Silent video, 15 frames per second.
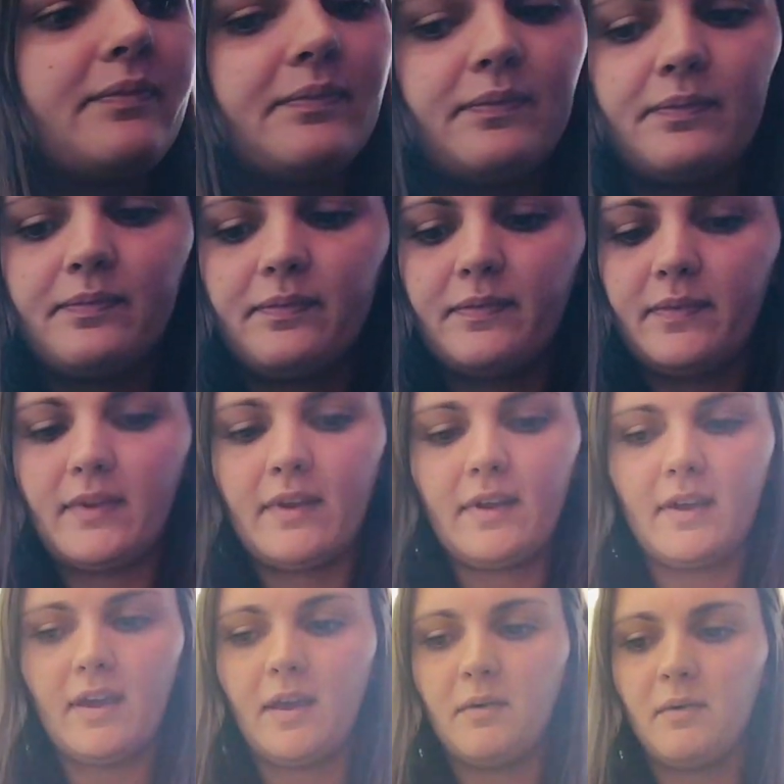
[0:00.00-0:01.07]

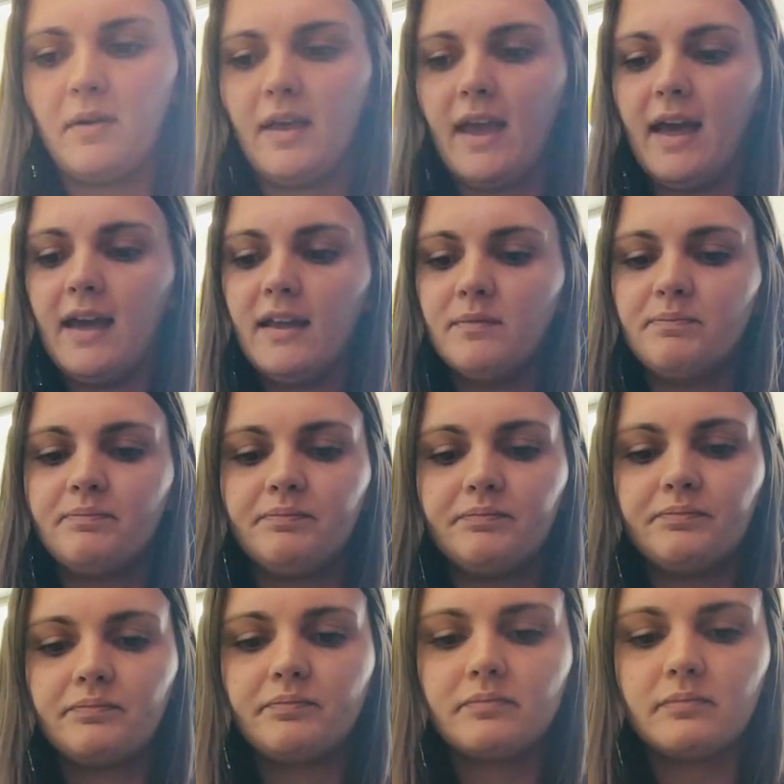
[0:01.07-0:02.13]
Okay,
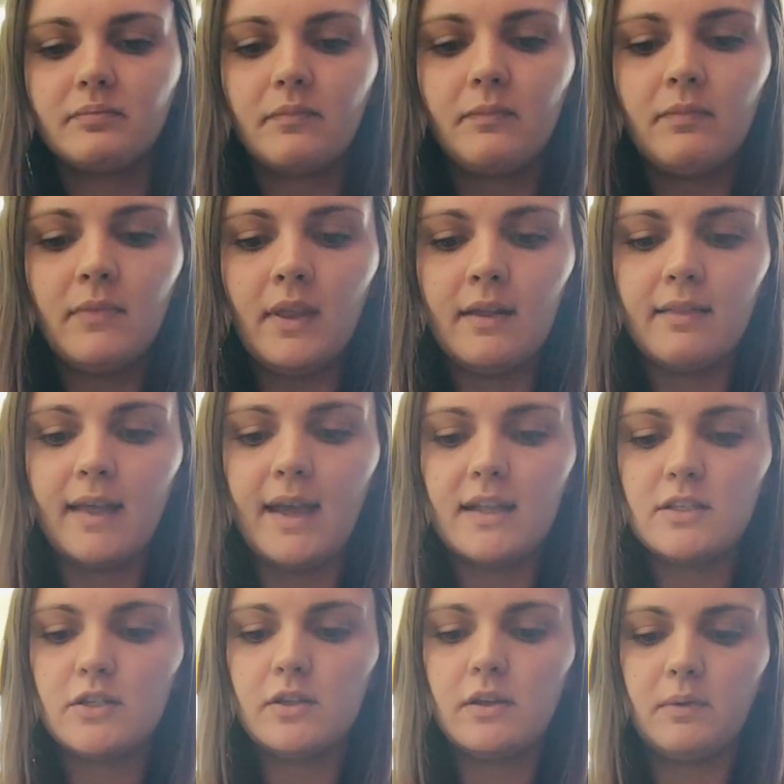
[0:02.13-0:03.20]

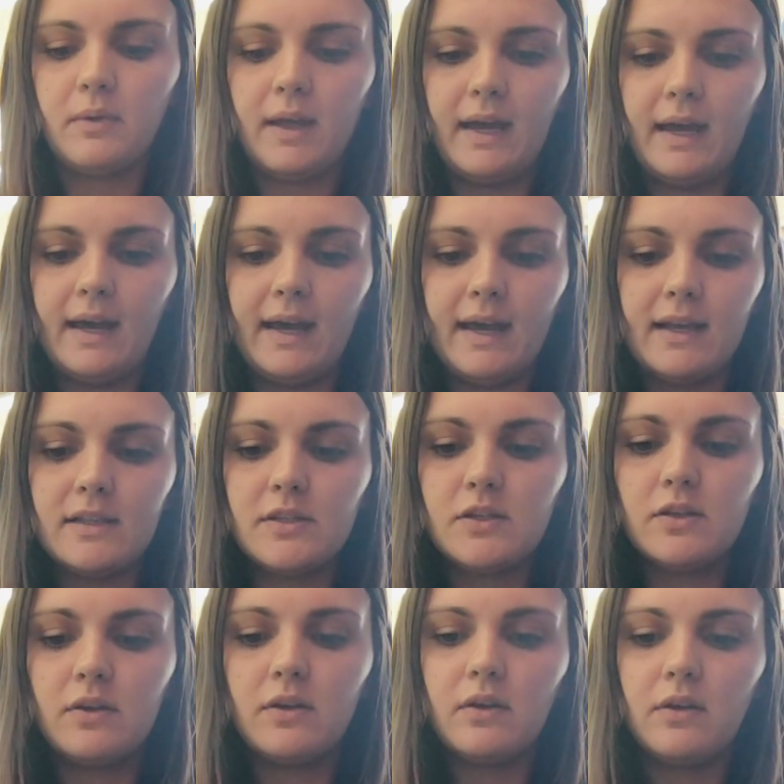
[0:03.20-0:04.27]
let's look
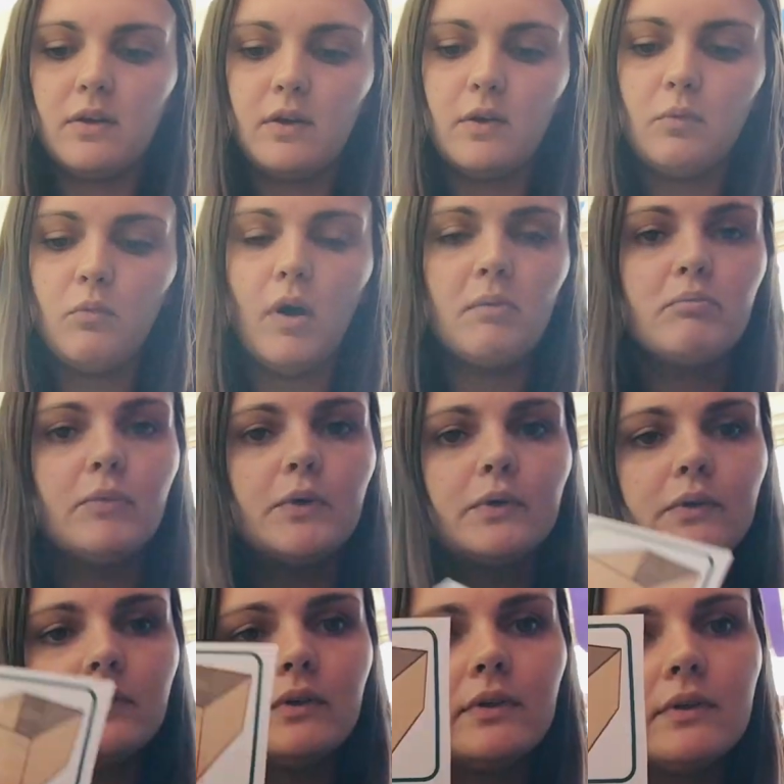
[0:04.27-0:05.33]
at one
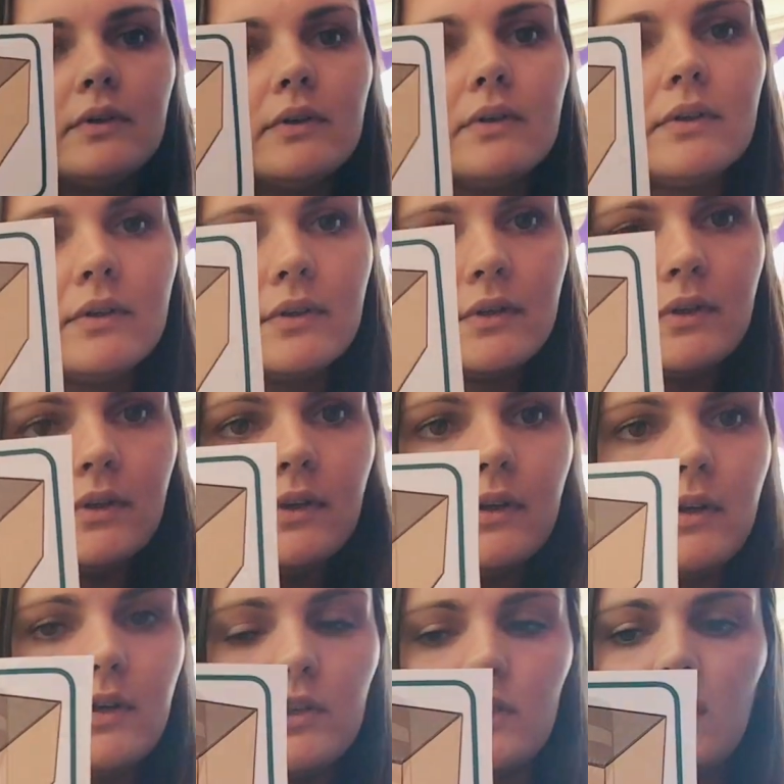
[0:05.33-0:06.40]
more.
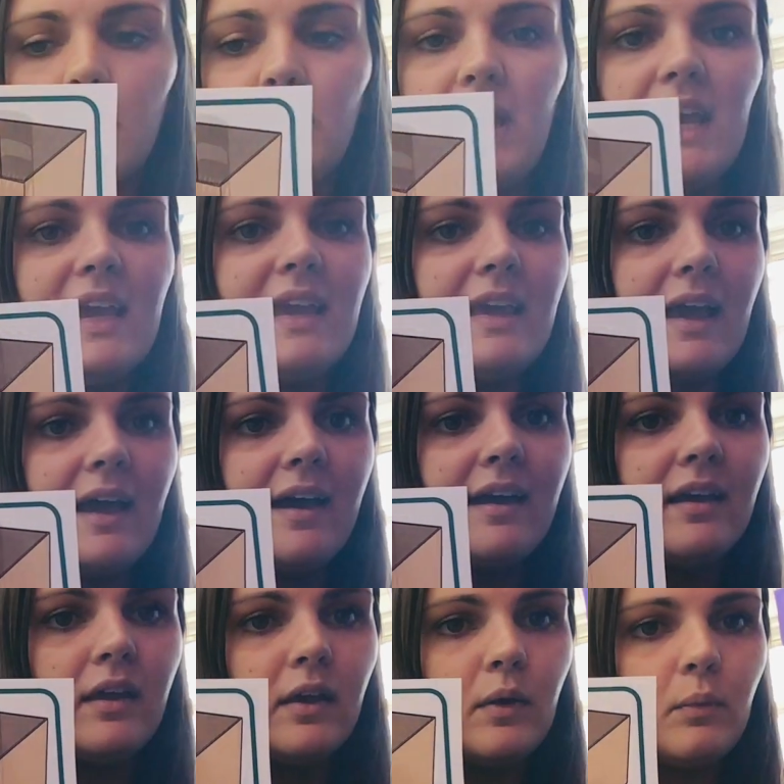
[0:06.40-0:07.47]
So here
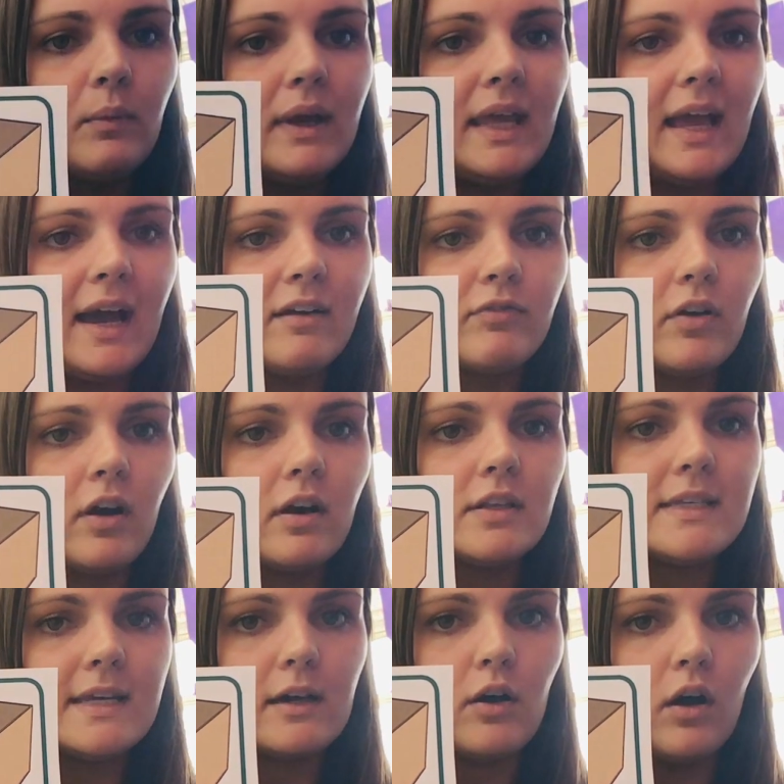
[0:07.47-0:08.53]
we have
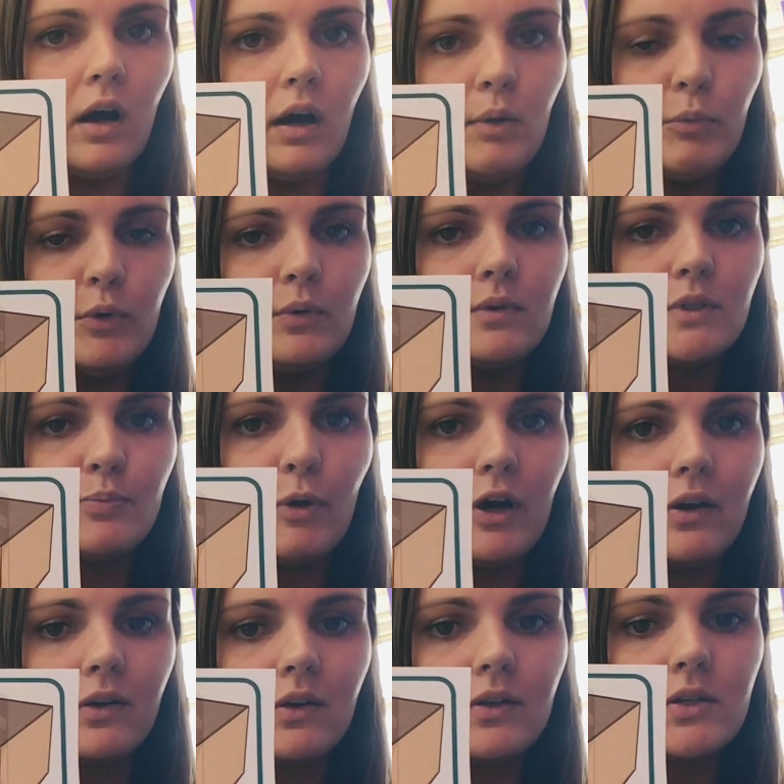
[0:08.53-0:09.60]
got a cardboard
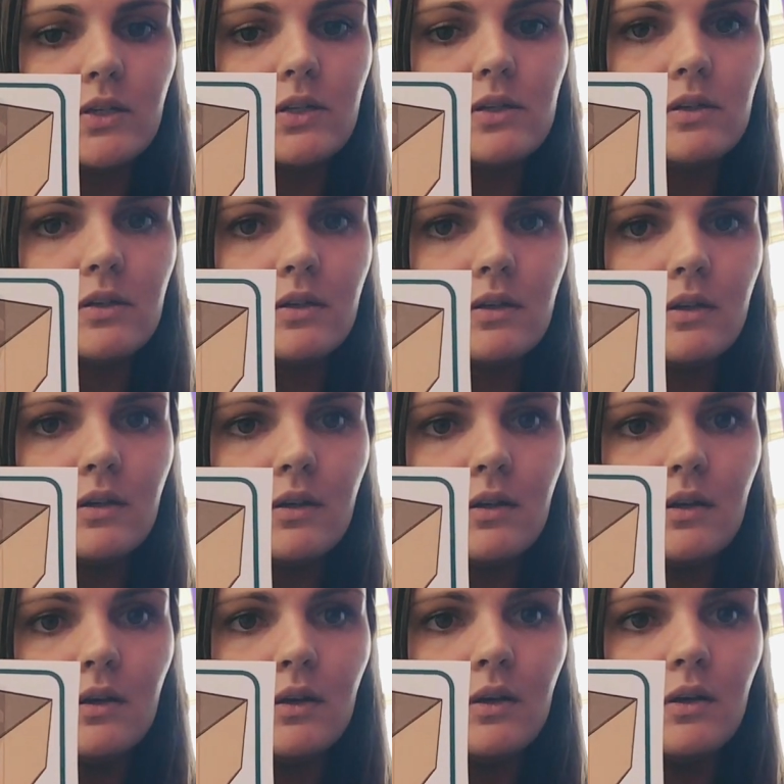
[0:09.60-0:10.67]
box.
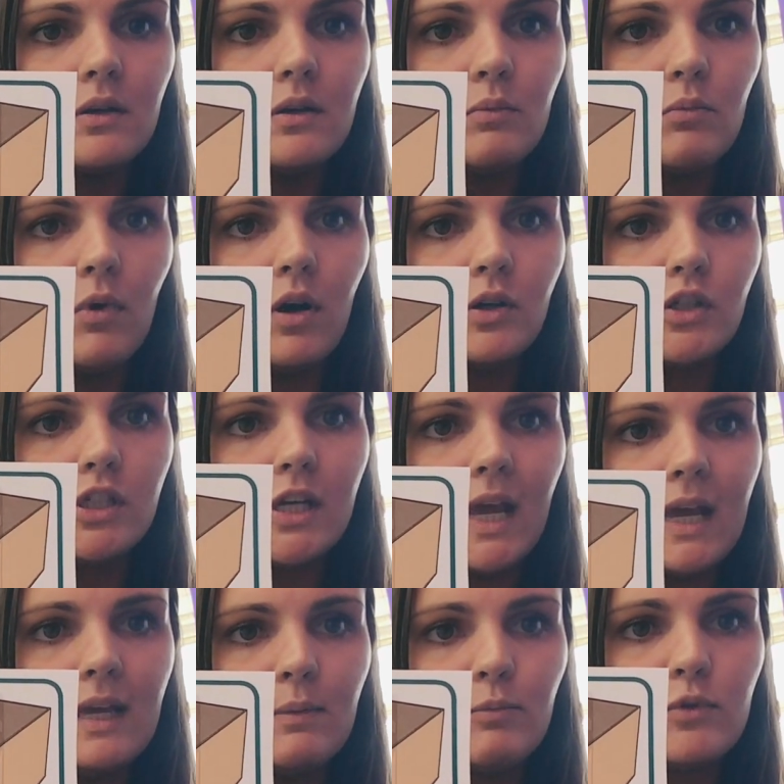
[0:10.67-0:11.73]
What
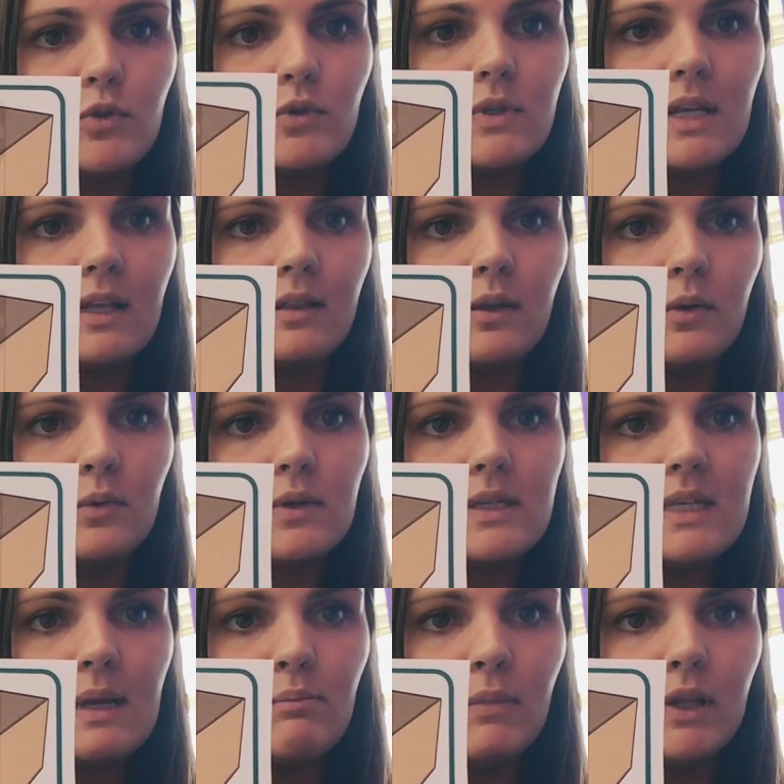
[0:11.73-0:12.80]
shape does it look
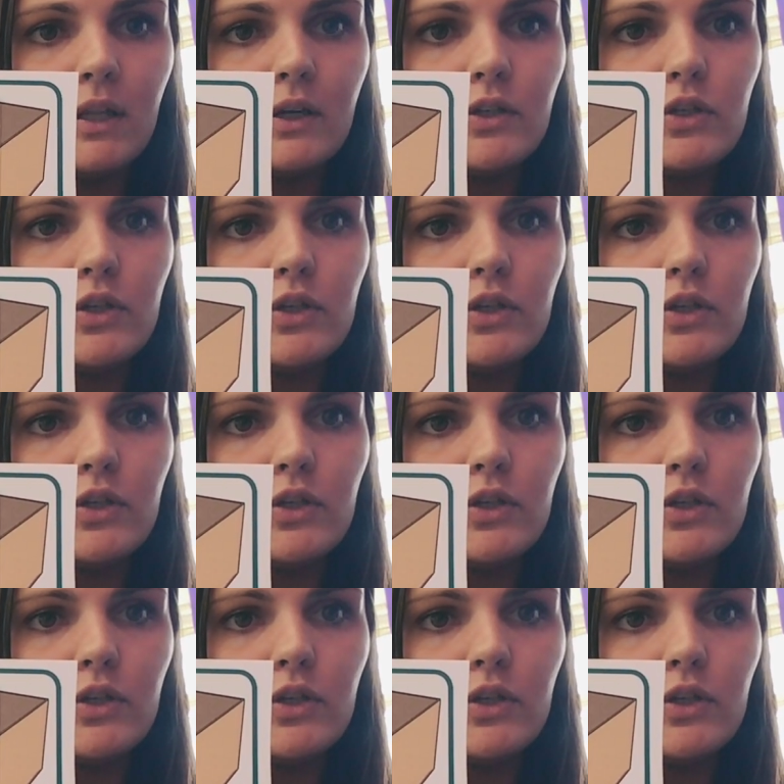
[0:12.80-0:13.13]
similar